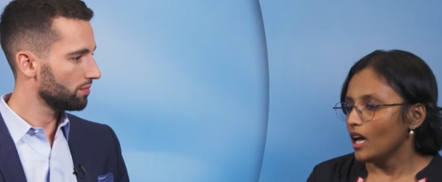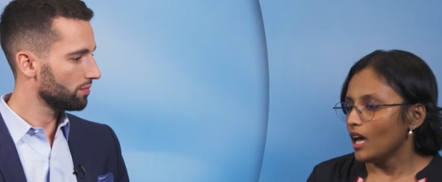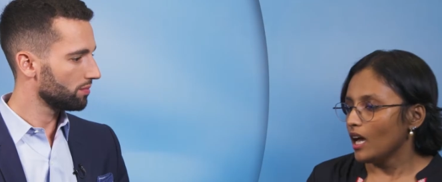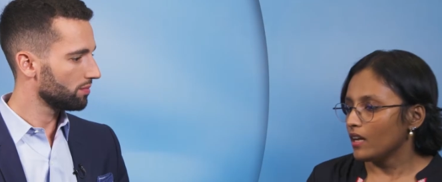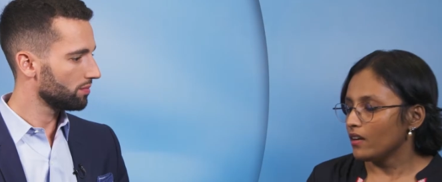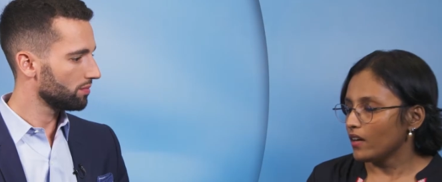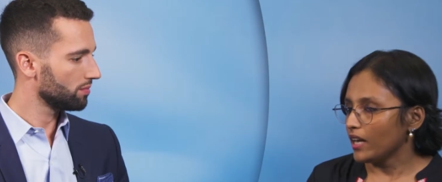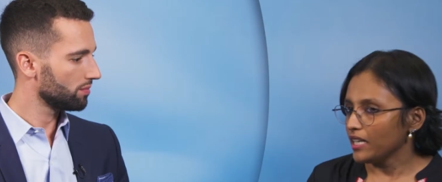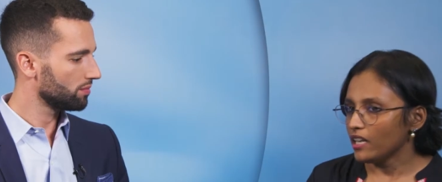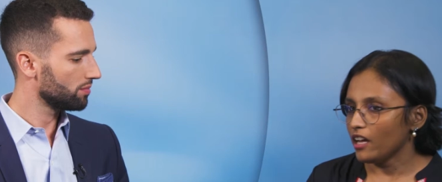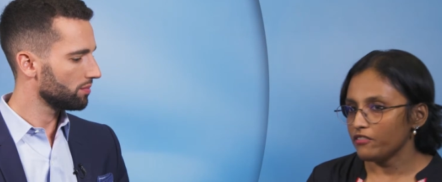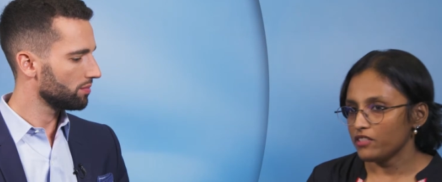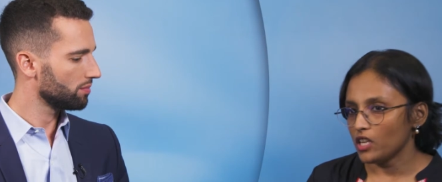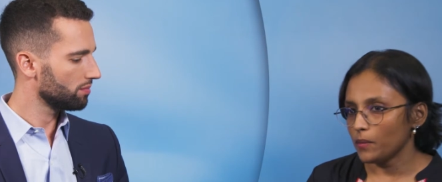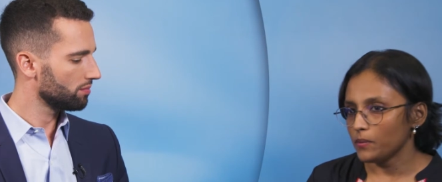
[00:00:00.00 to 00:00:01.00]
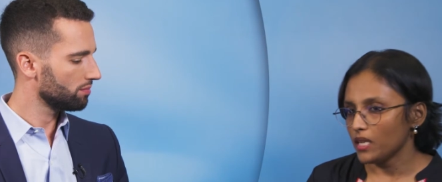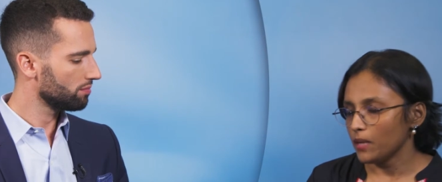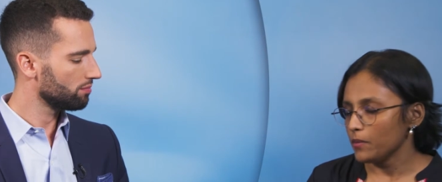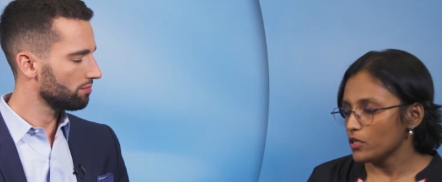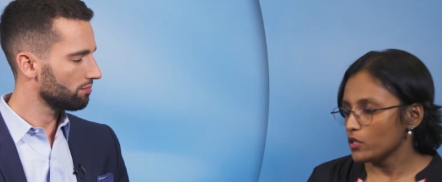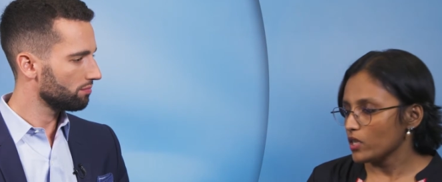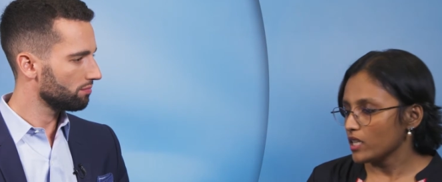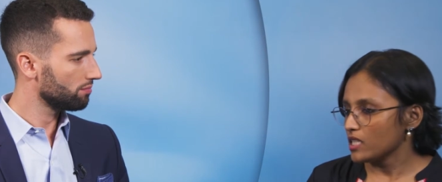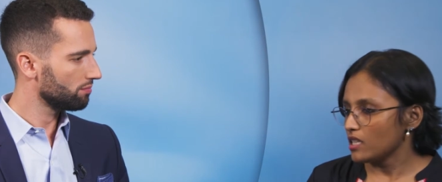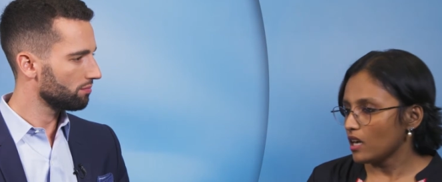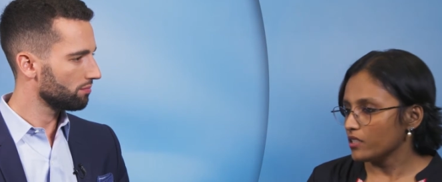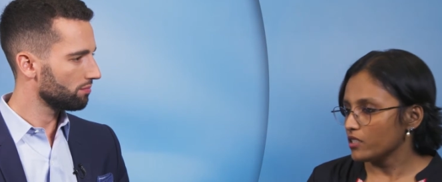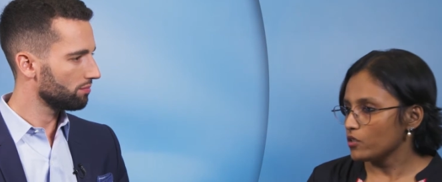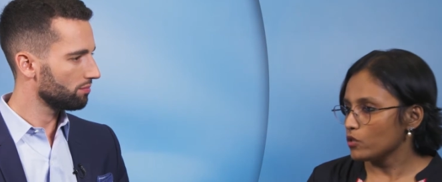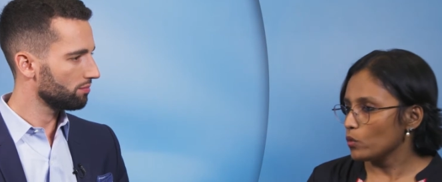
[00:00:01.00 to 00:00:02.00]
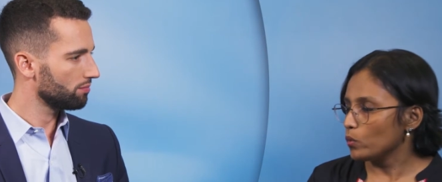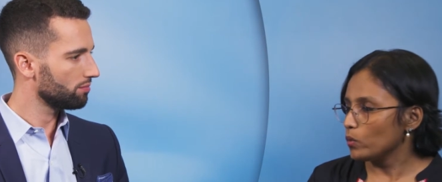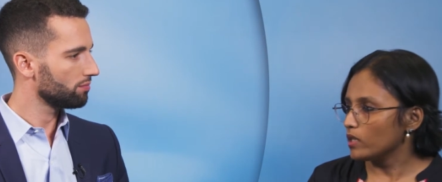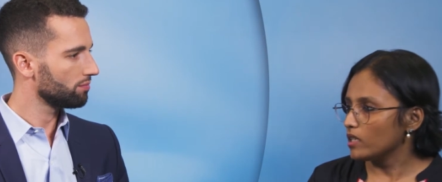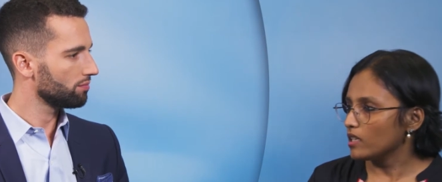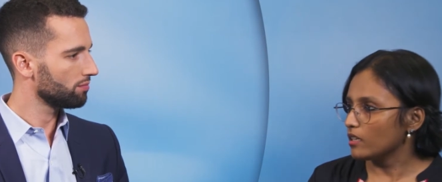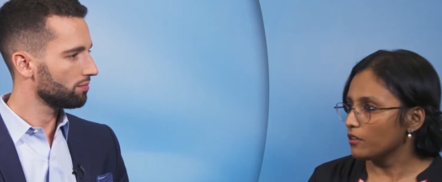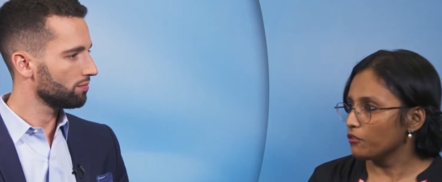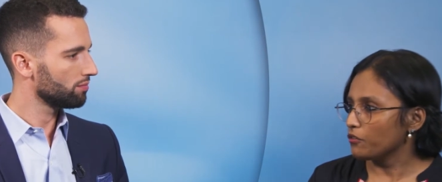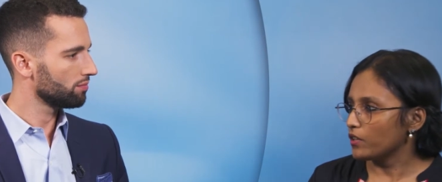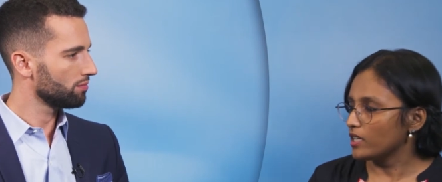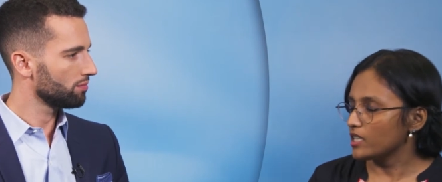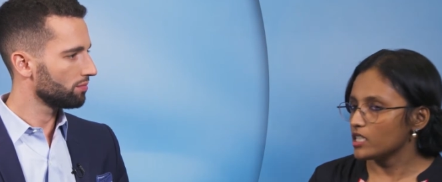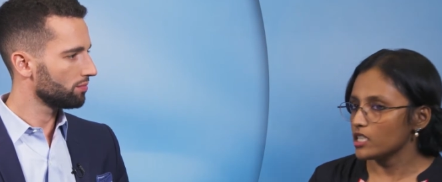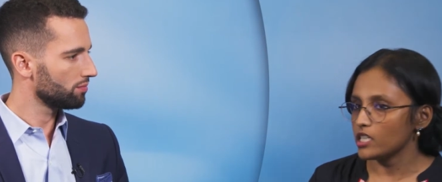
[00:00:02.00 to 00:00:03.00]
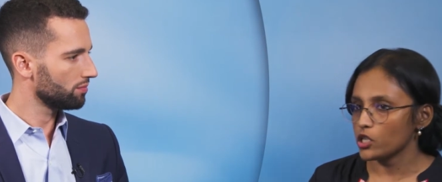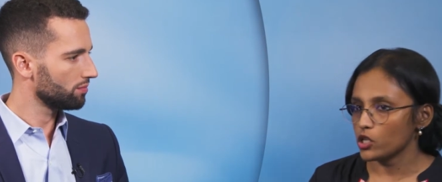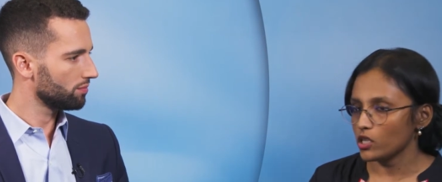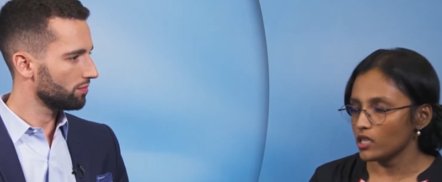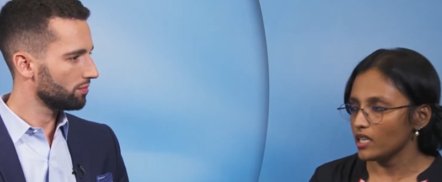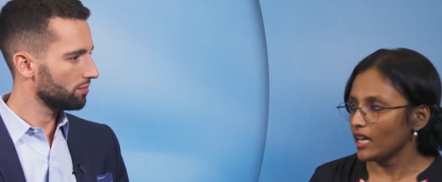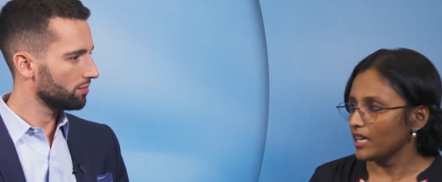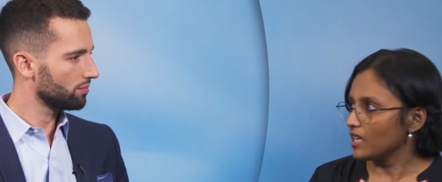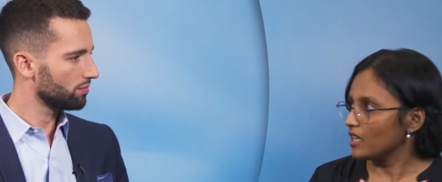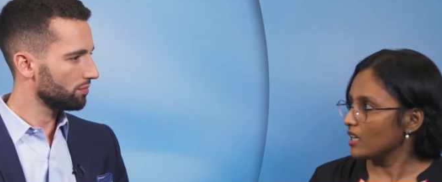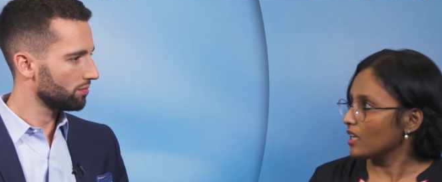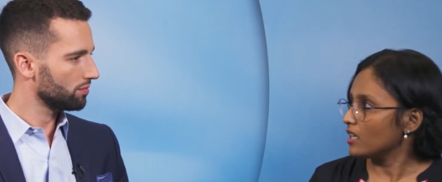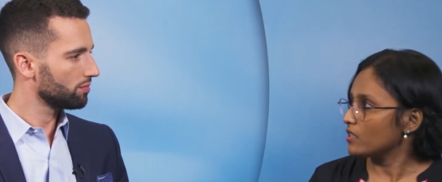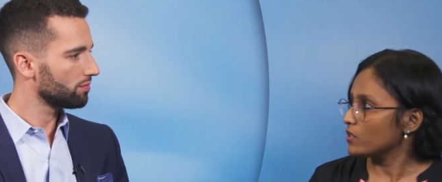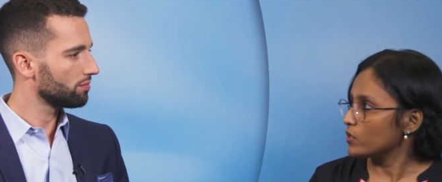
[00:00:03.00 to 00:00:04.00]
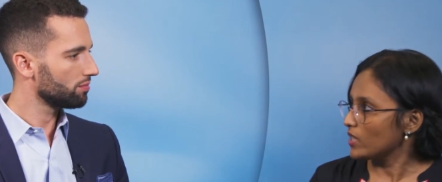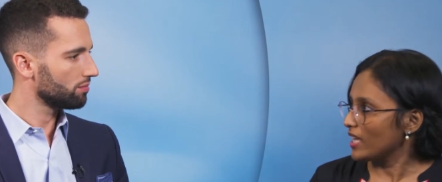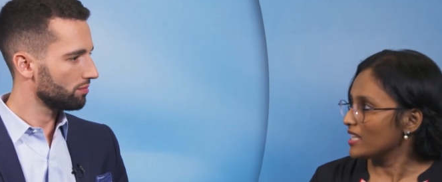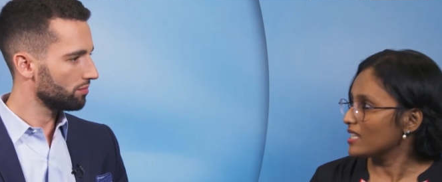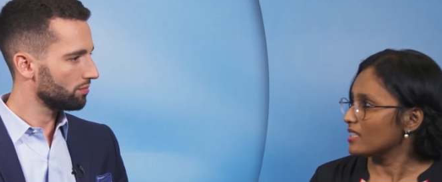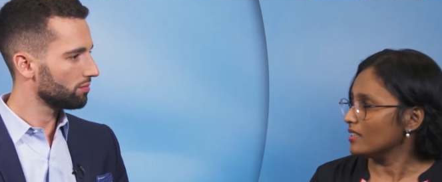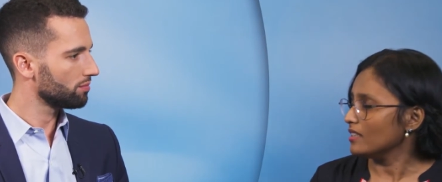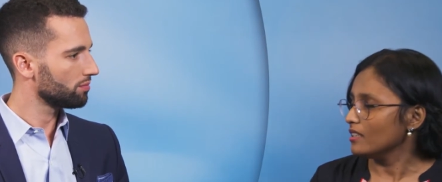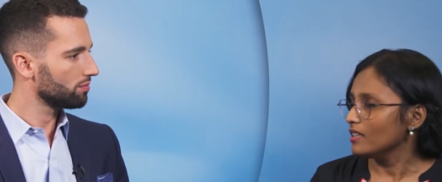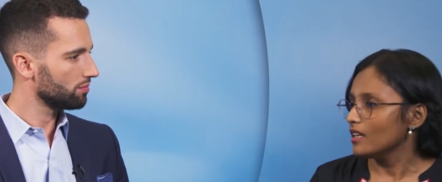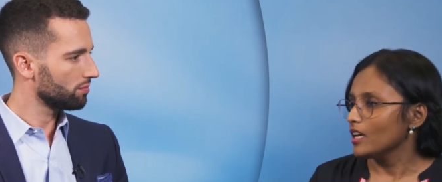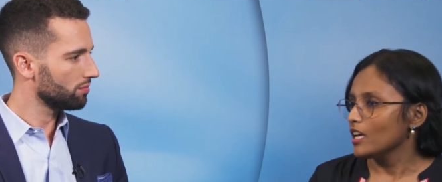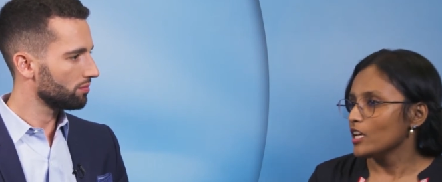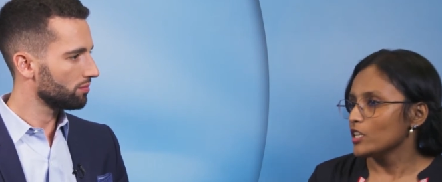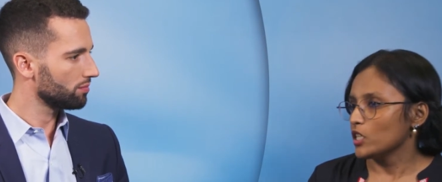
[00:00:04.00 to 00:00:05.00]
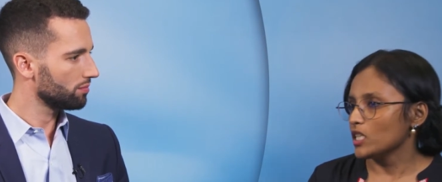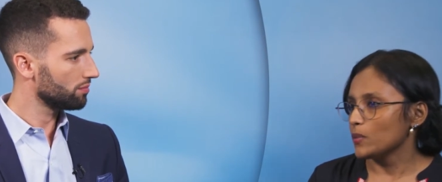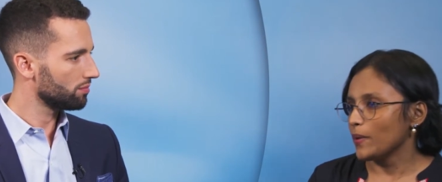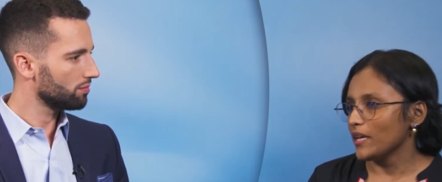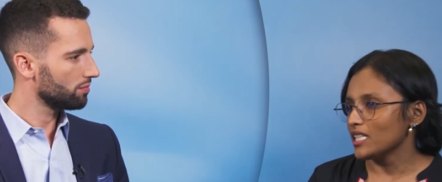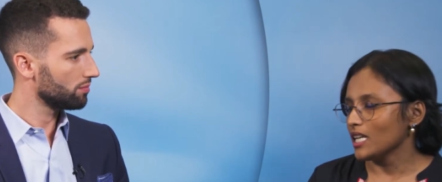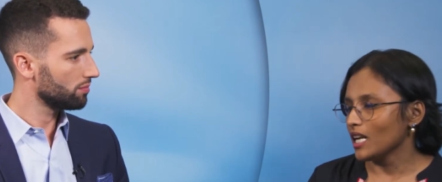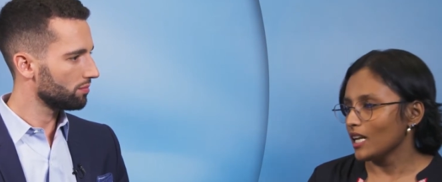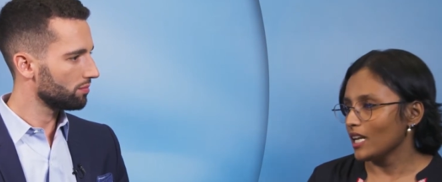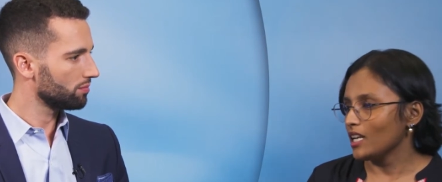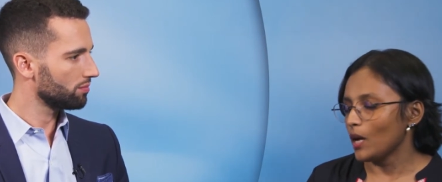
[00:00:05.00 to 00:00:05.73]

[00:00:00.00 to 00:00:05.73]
Speaker 1: and right after optometry I started to work for a tertiary eye care center. So it's basically an